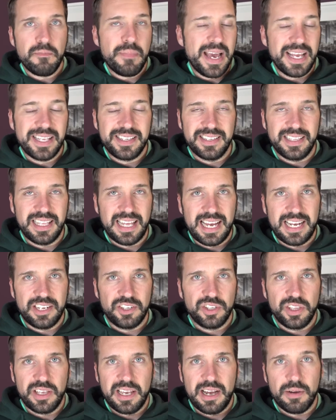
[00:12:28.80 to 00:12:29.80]
better that
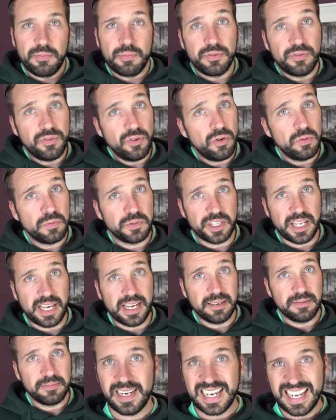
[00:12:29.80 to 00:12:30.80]
actually outperforms
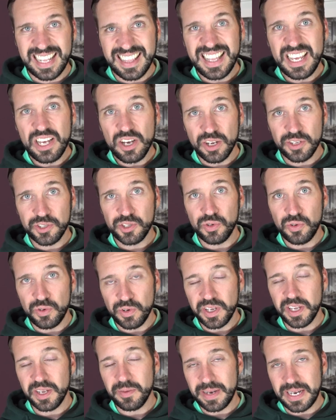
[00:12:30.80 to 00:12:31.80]
that. And they are
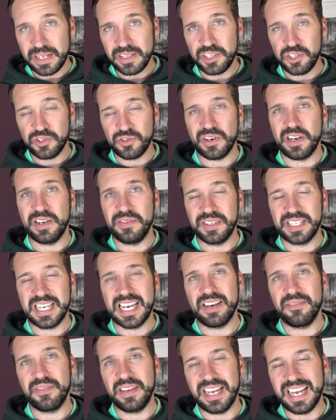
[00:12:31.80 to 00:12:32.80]
talking about these drivers
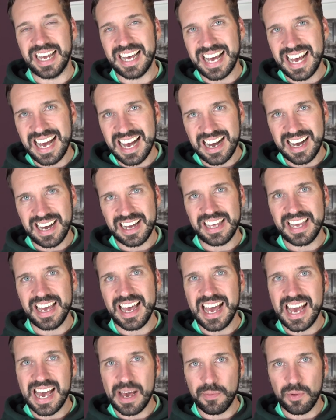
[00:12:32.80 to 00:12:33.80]
having a
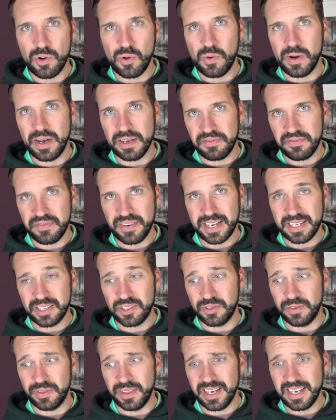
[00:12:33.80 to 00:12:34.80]
higher MOI
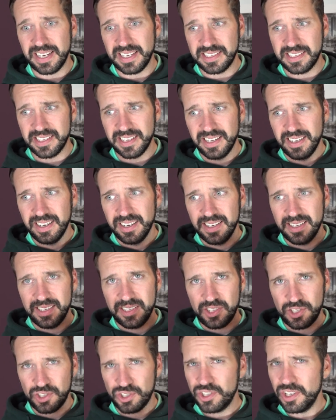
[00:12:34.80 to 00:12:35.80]
factor, and that is
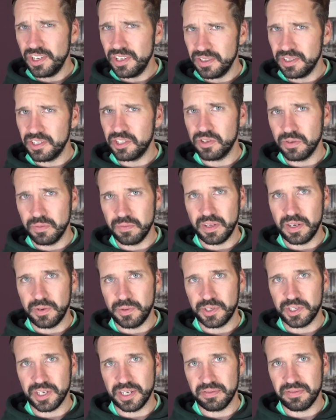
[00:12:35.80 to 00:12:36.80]
certainly something
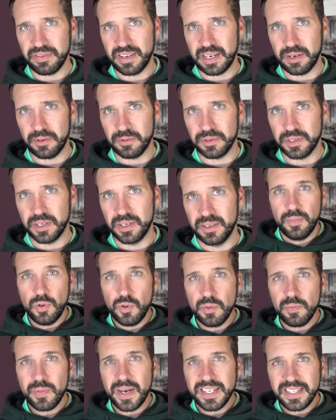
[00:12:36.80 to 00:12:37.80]
which I found. But
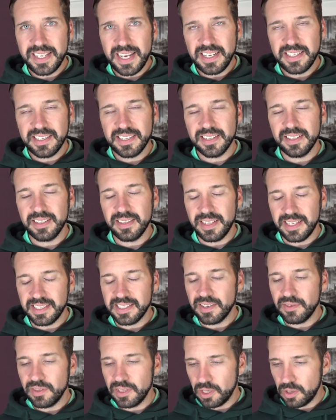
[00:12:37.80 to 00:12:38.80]
with my data, let's
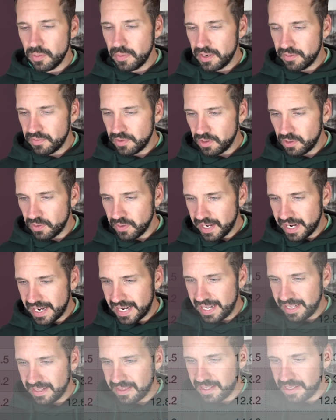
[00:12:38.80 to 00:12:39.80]
have a little bit of a look
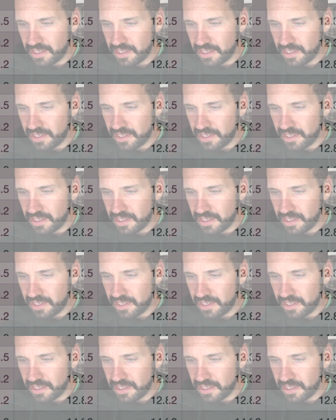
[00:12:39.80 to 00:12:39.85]
at